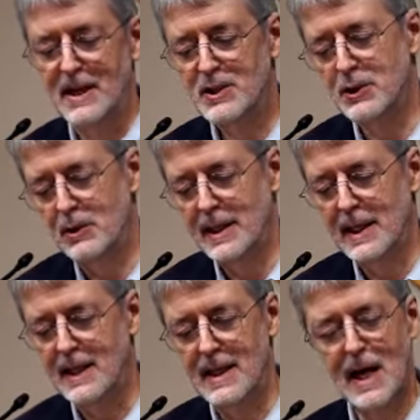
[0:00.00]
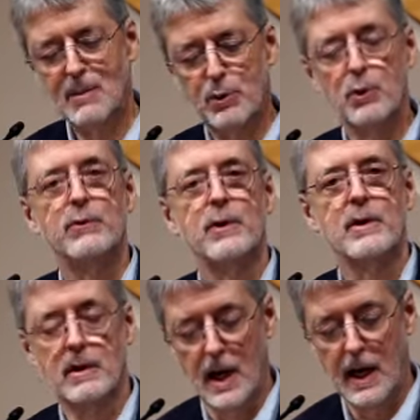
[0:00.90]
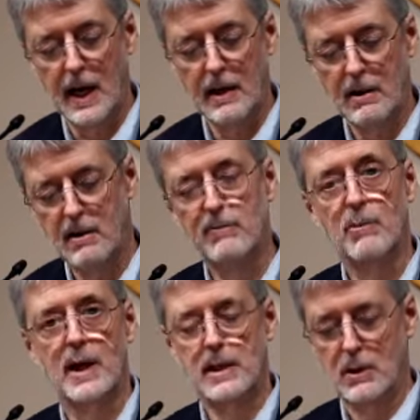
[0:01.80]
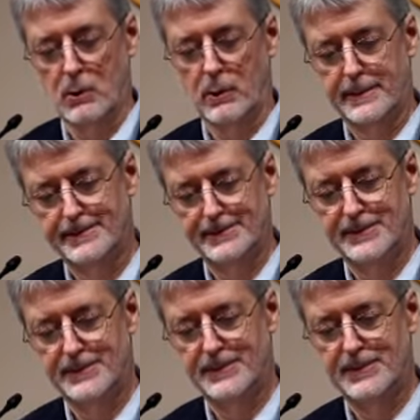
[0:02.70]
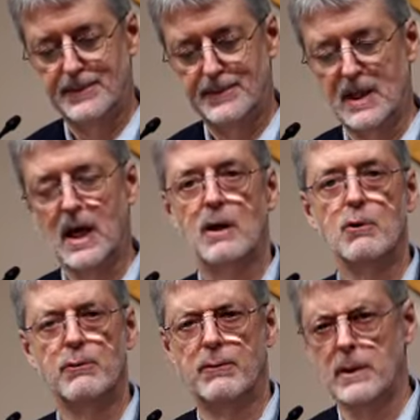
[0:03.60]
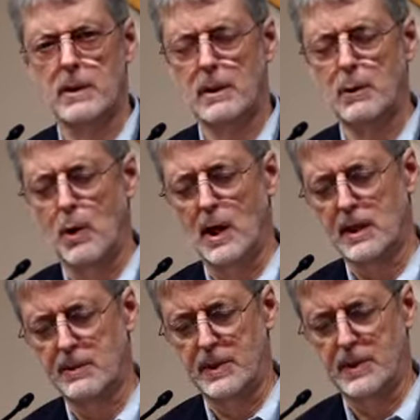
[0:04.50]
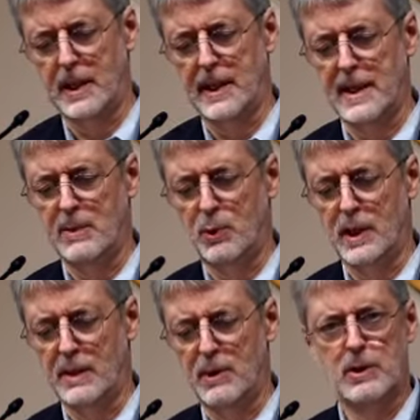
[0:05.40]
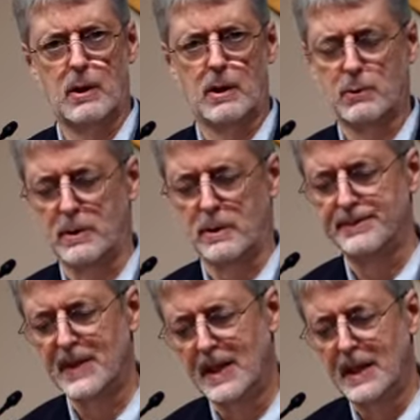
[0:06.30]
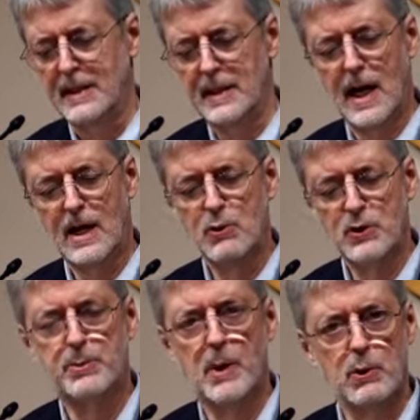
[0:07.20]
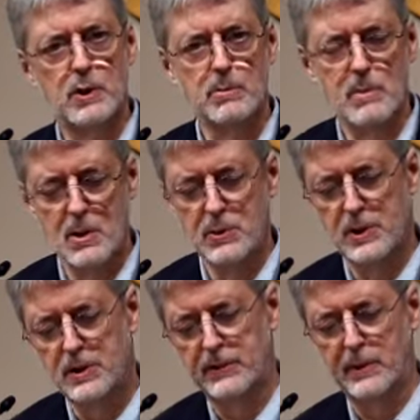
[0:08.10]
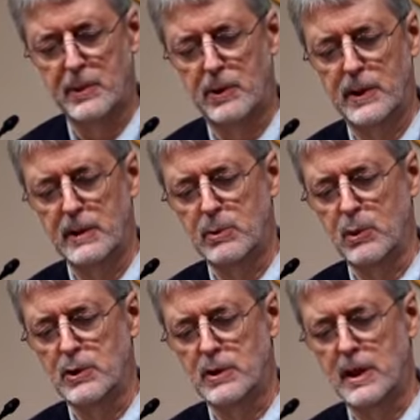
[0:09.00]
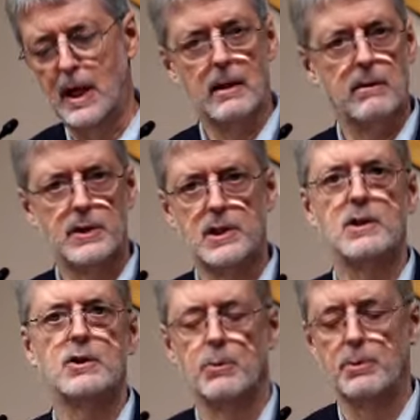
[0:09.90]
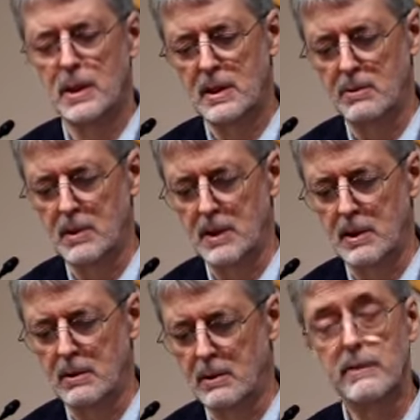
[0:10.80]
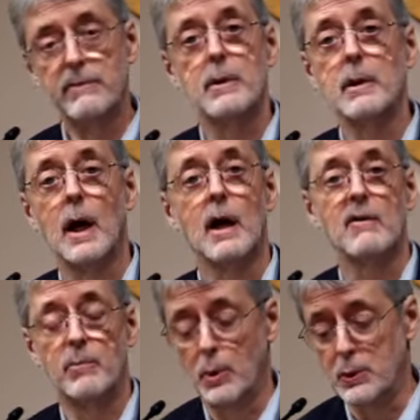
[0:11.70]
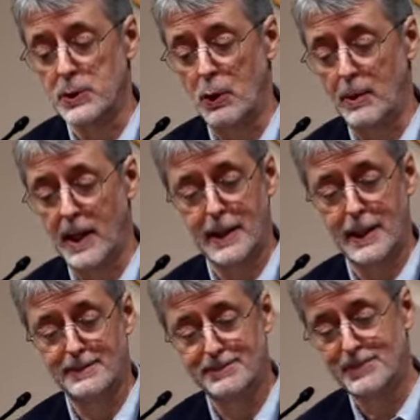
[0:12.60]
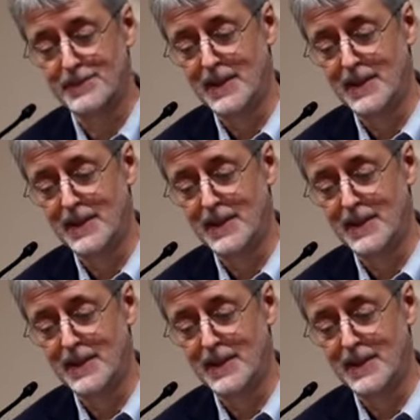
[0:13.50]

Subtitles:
And it's certainly not proven the God of my youth, the God who physically walked beside Abraham and talked with him, the God who spoke to Moses from a burning bush, the God of Cecil B. DeMille, or even the God of Bruce Almighty.